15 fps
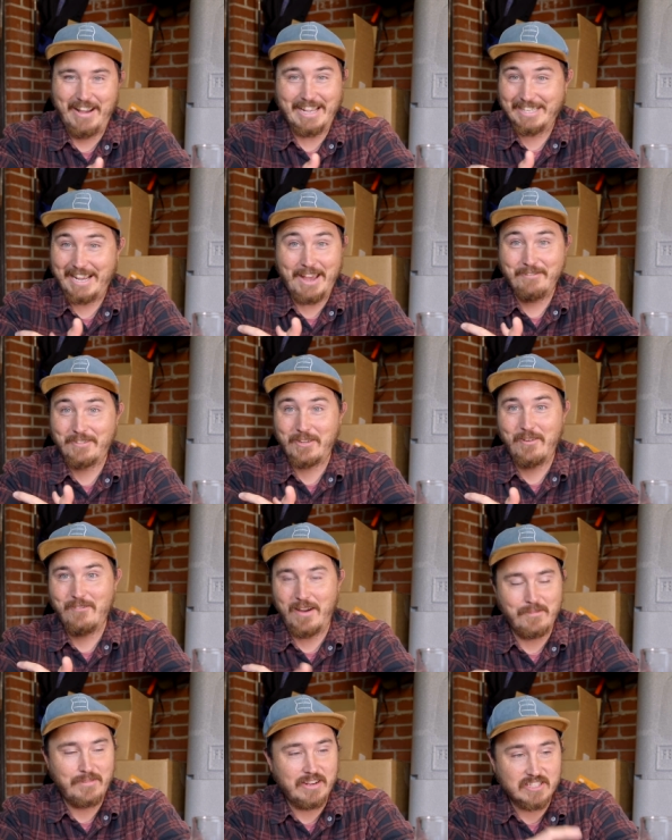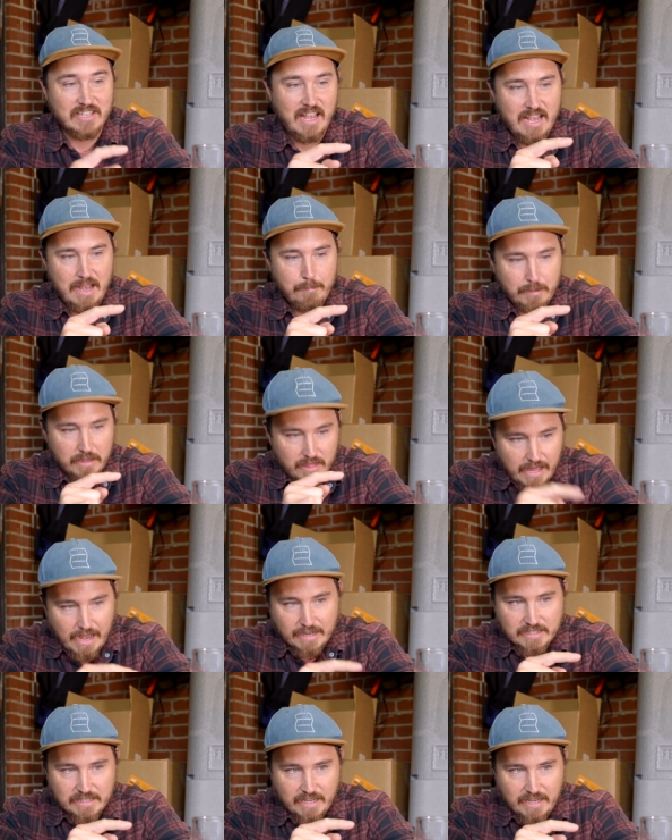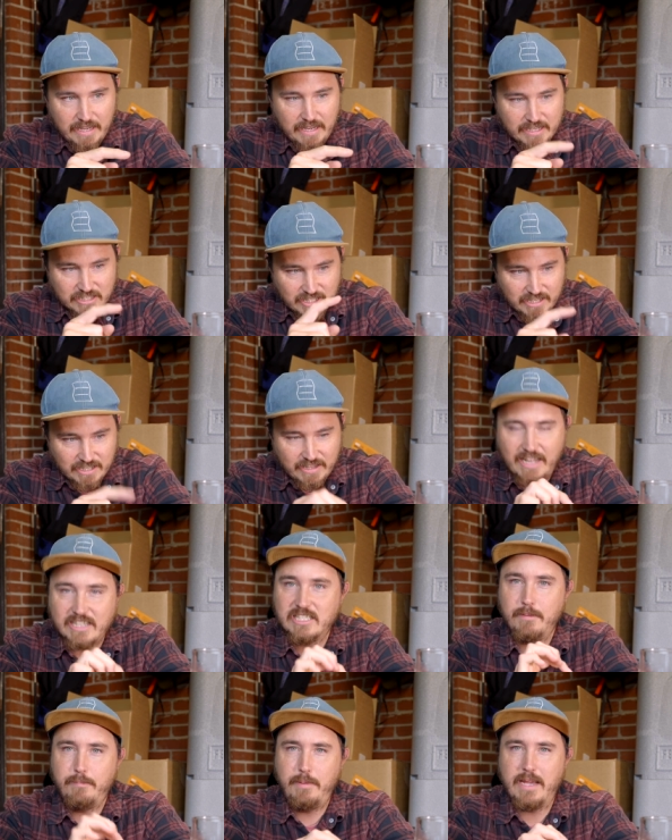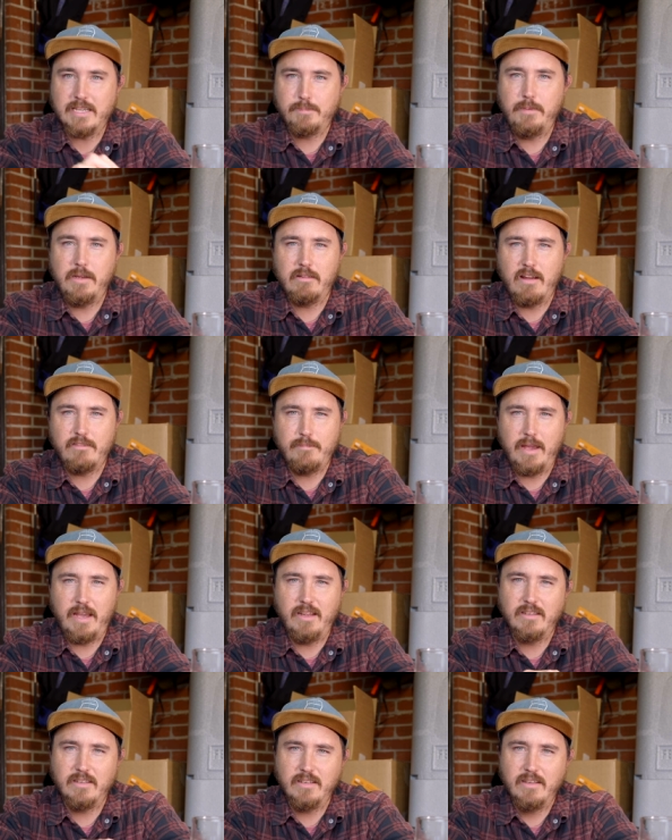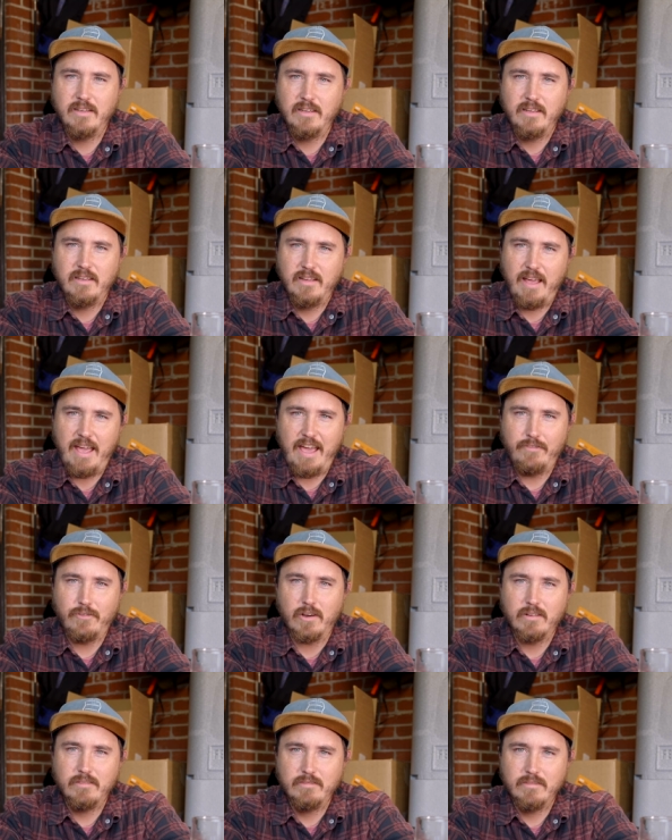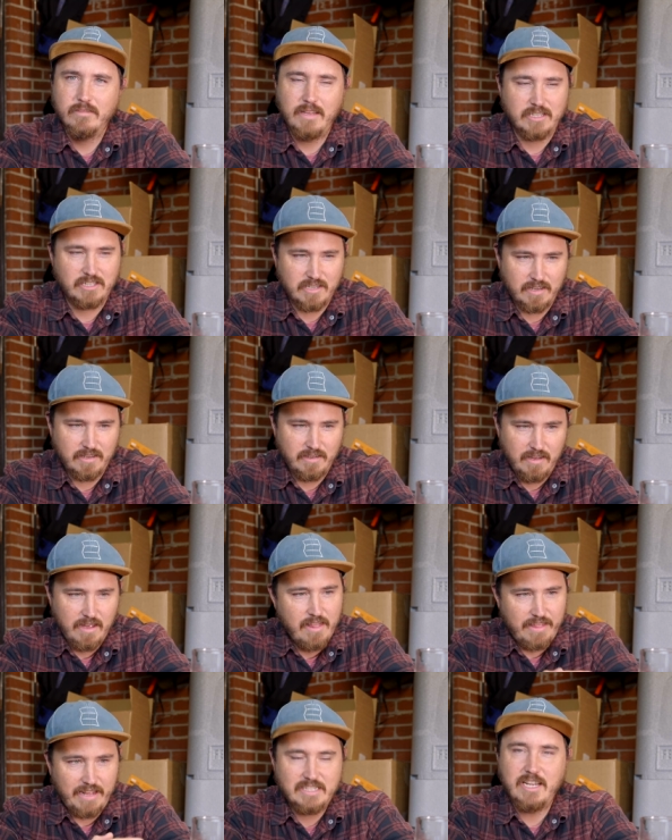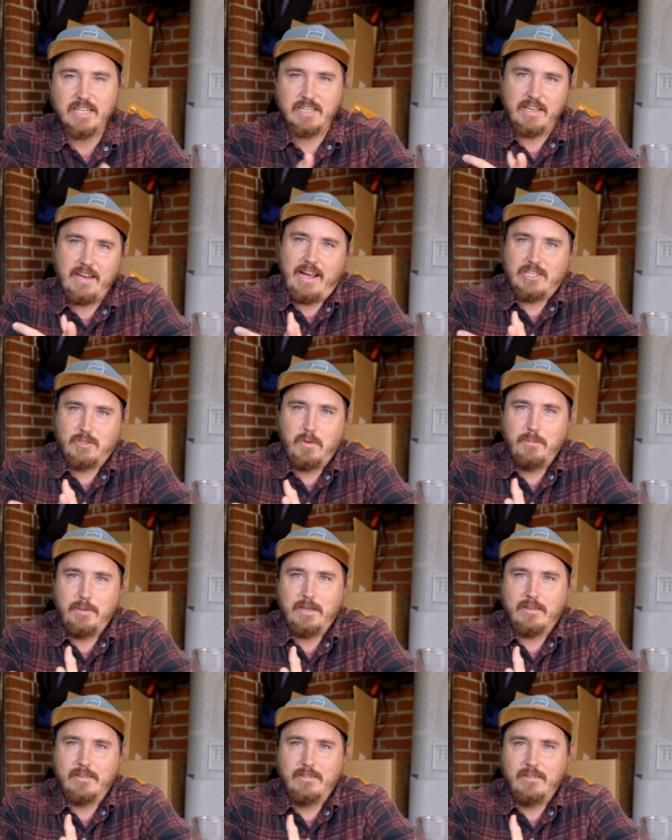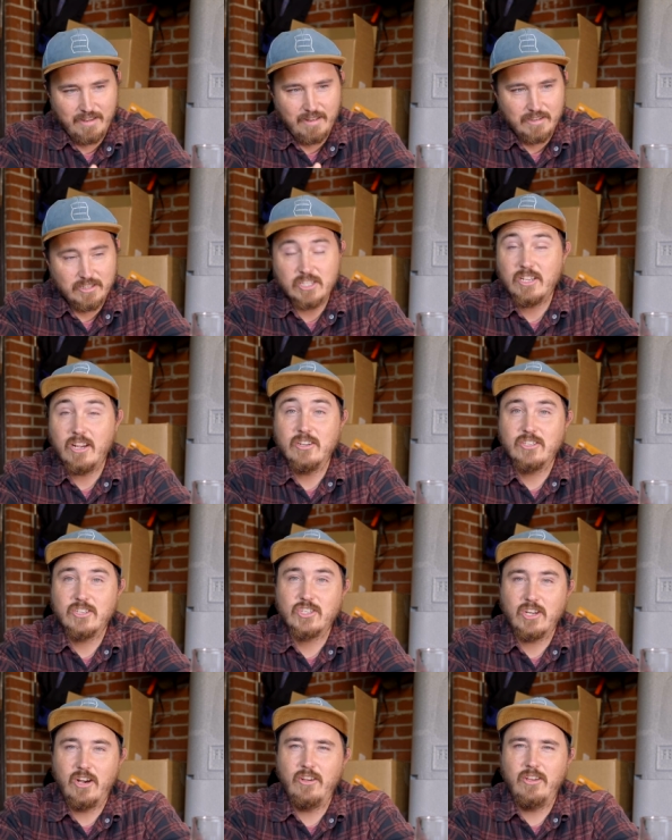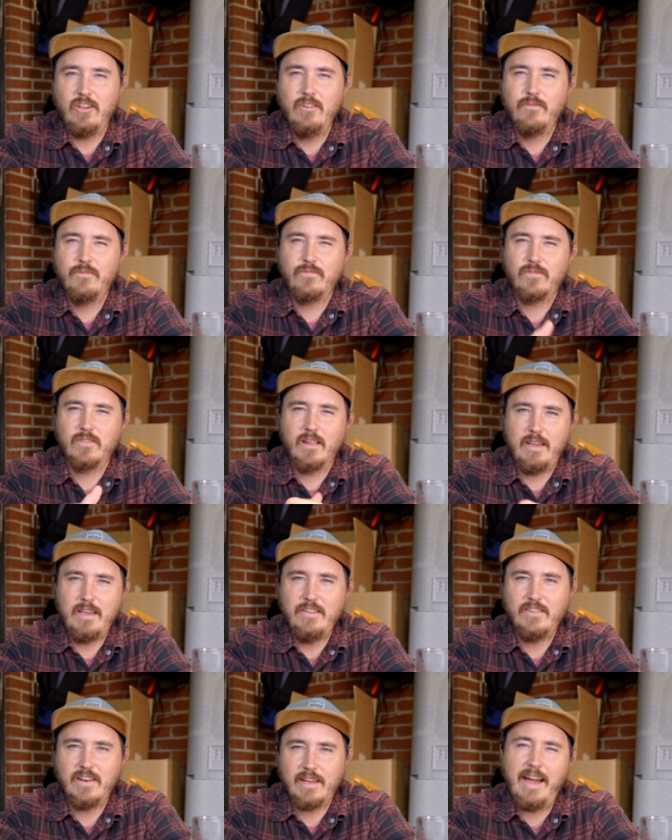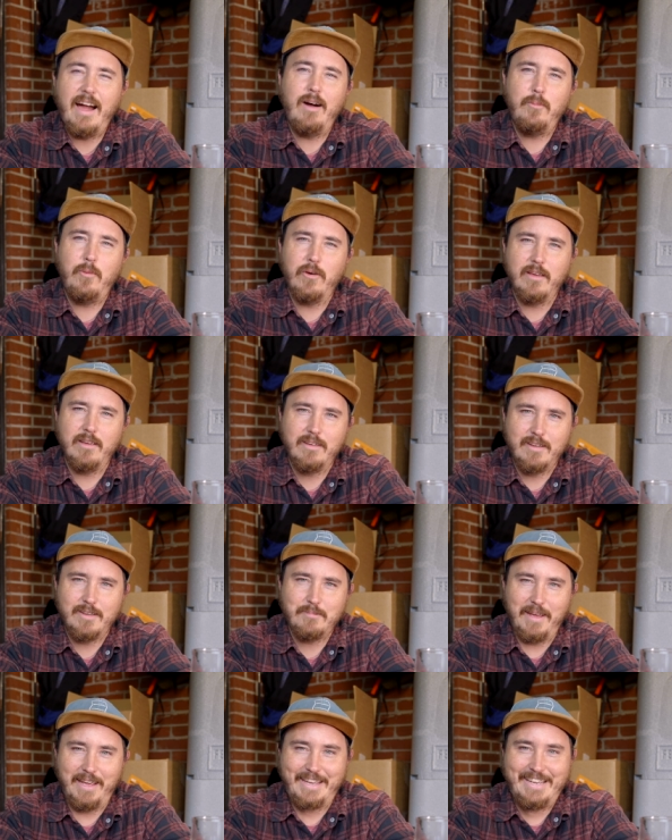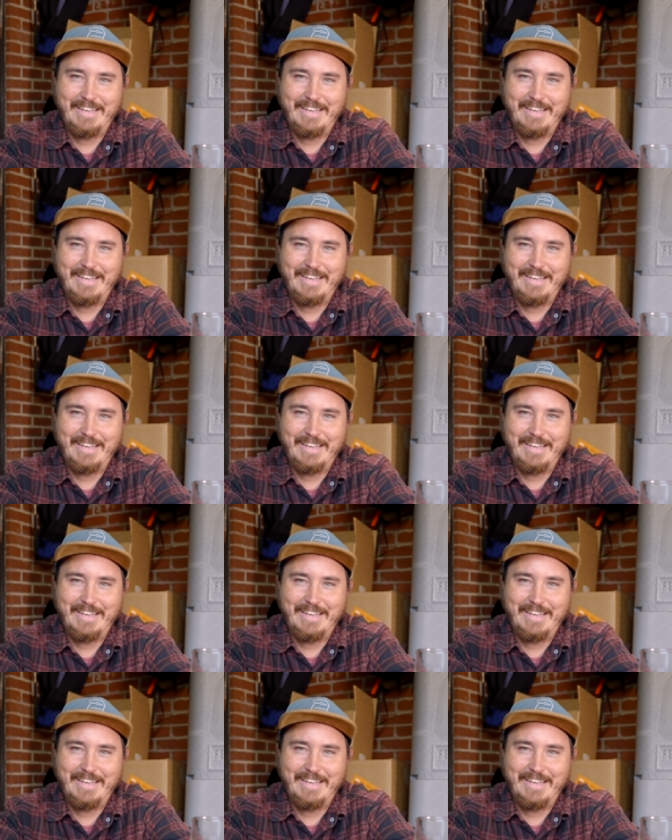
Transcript: as I am with all my beers. But that is that's the best beer I've made ever. That's the that tastes like an actual beer. Just goes to show you even a cowboy can make